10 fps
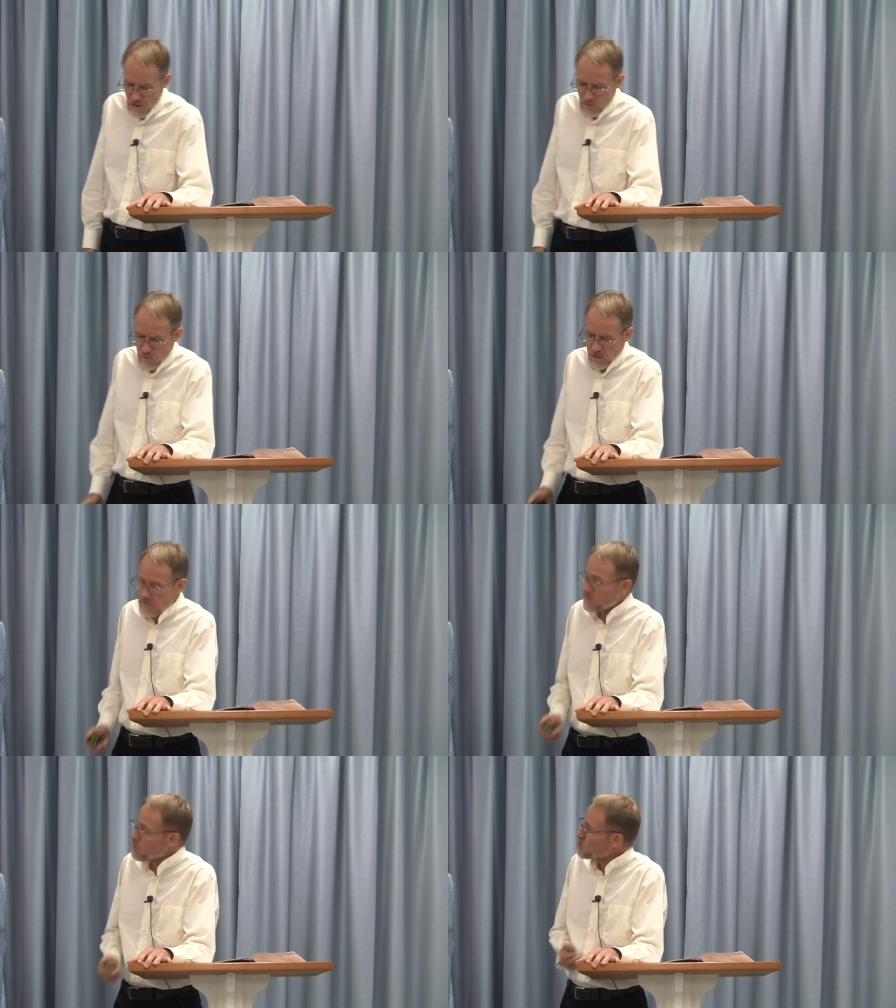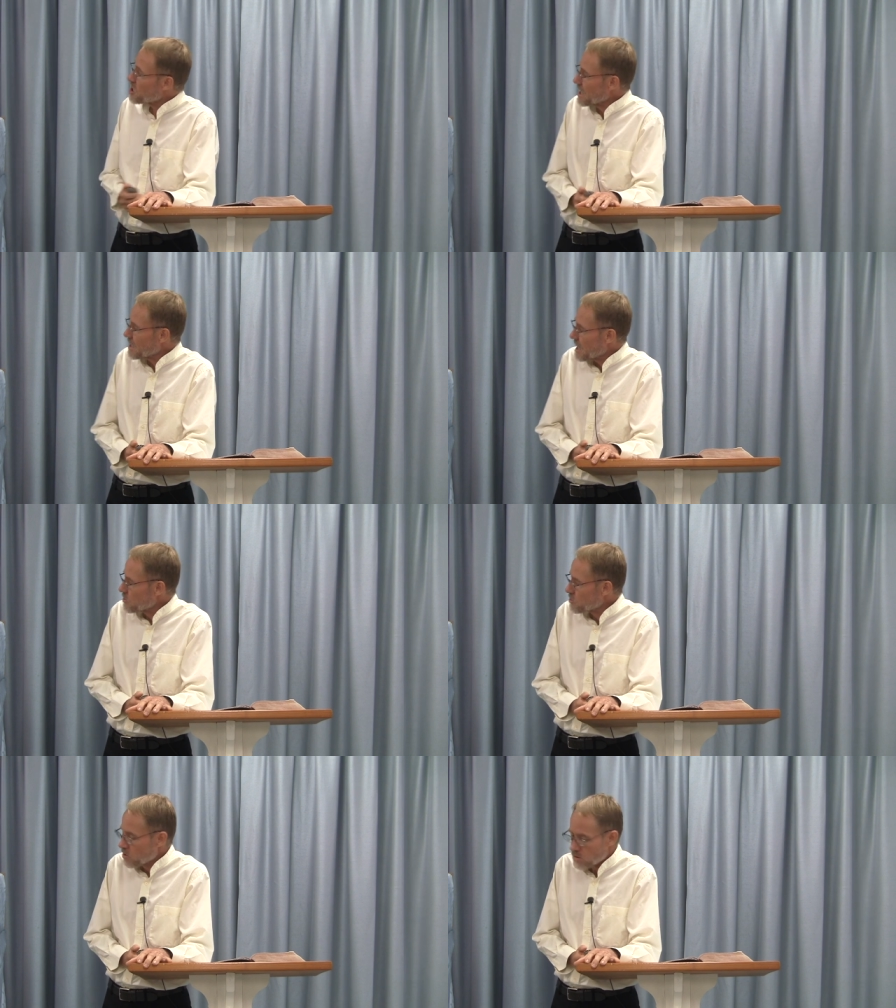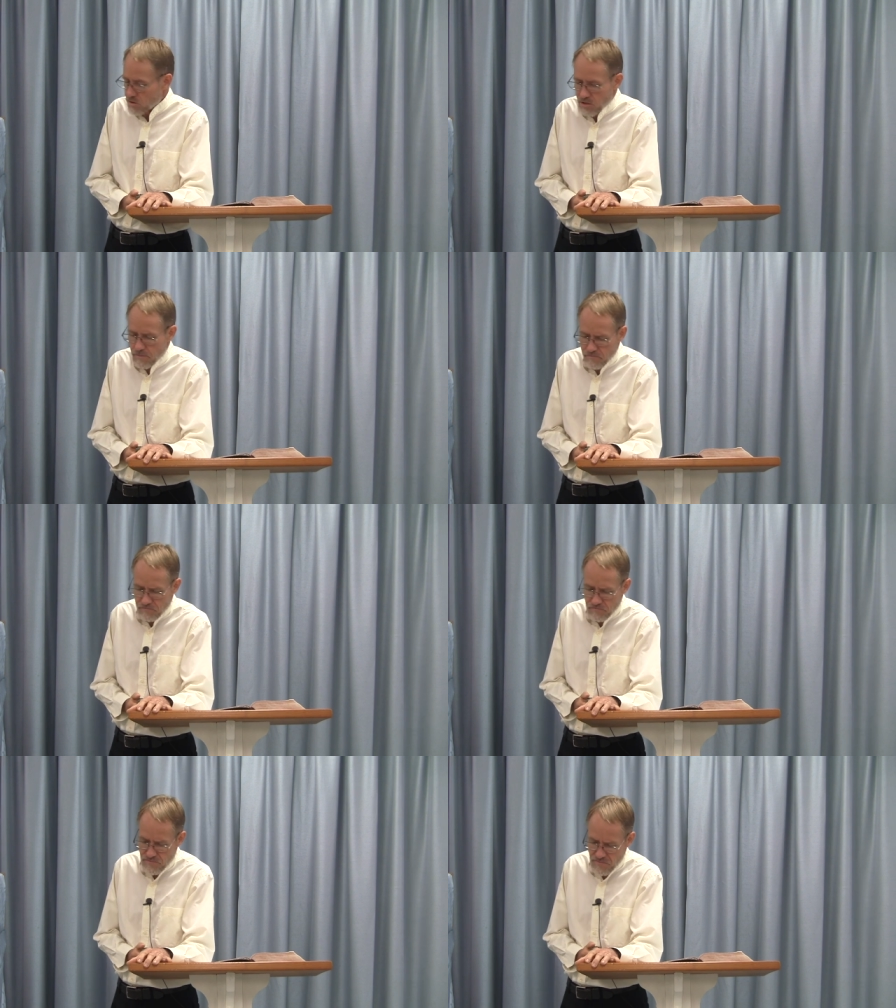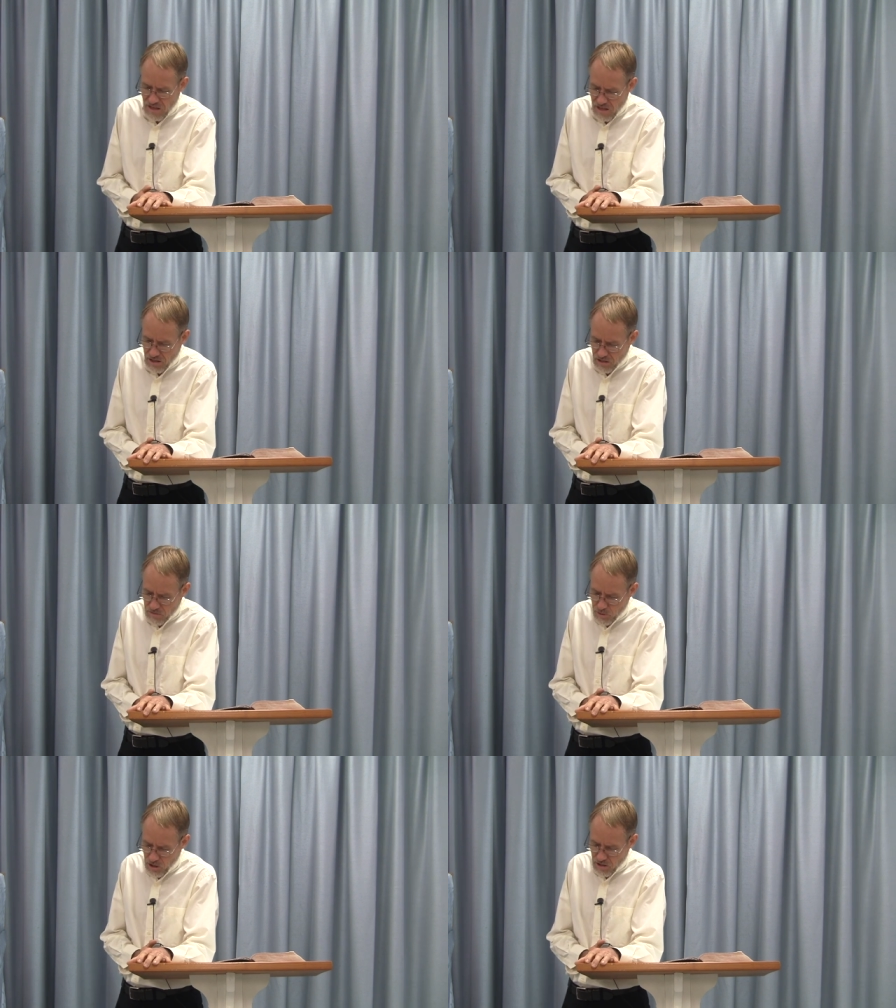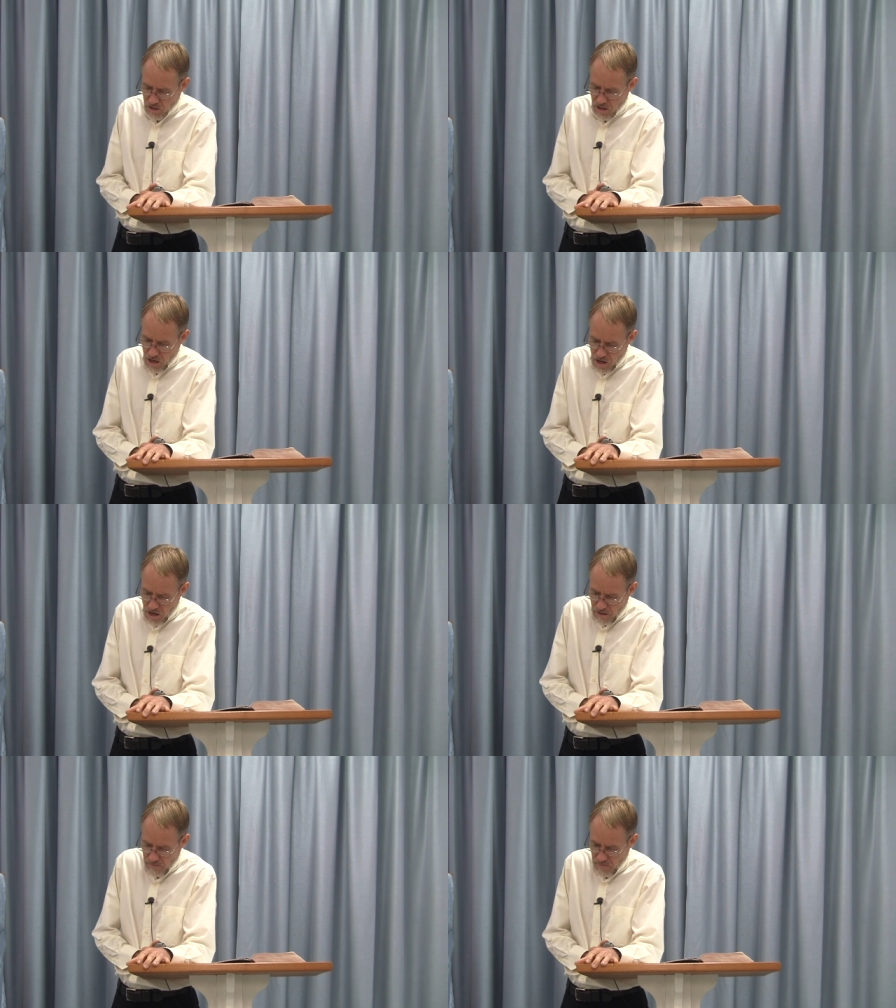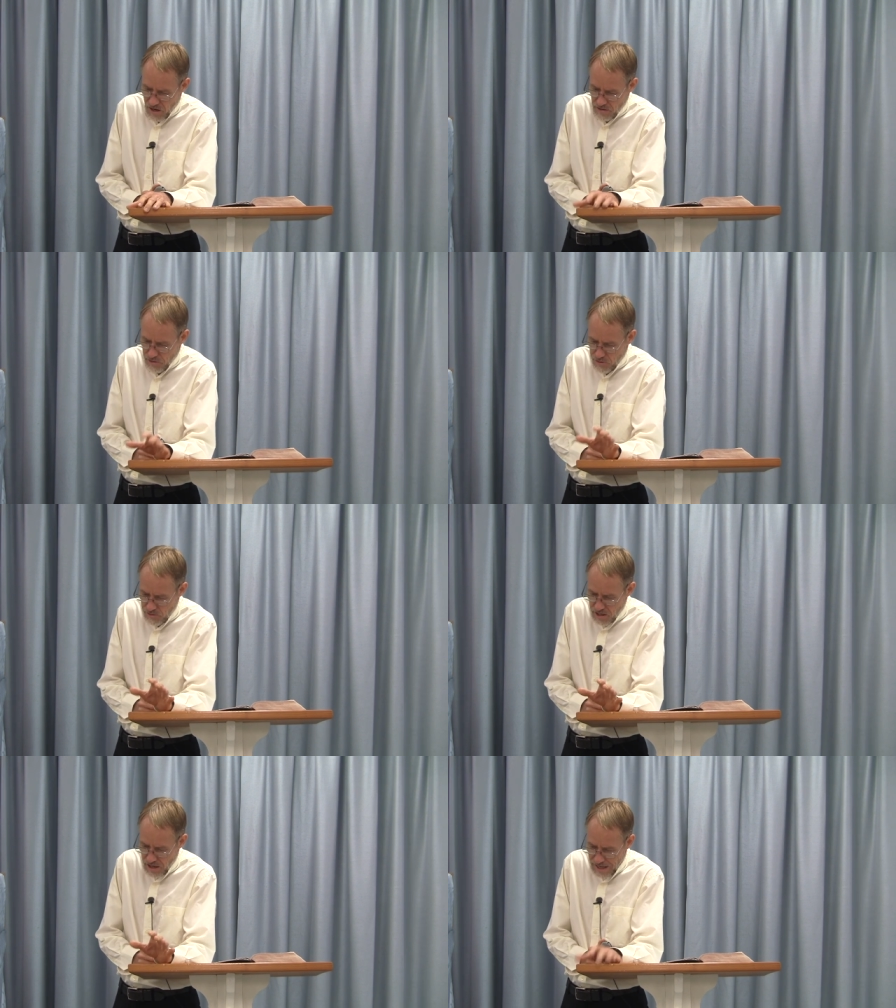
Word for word: we read from J.N. Andrews in his book um, on the three